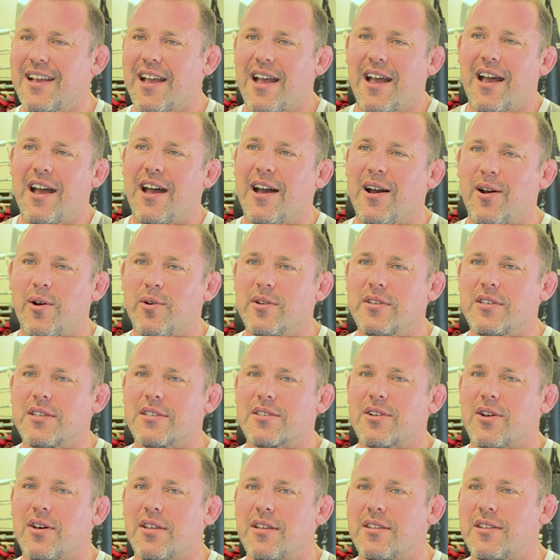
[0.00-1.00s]
No, Steve. We
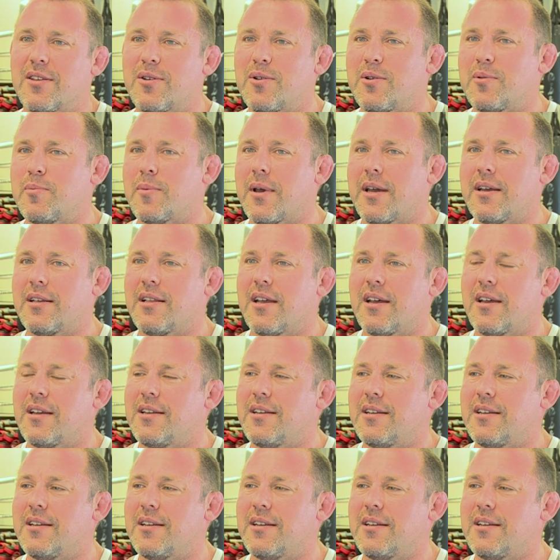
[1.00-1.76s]
just got to do it, mate. Eh?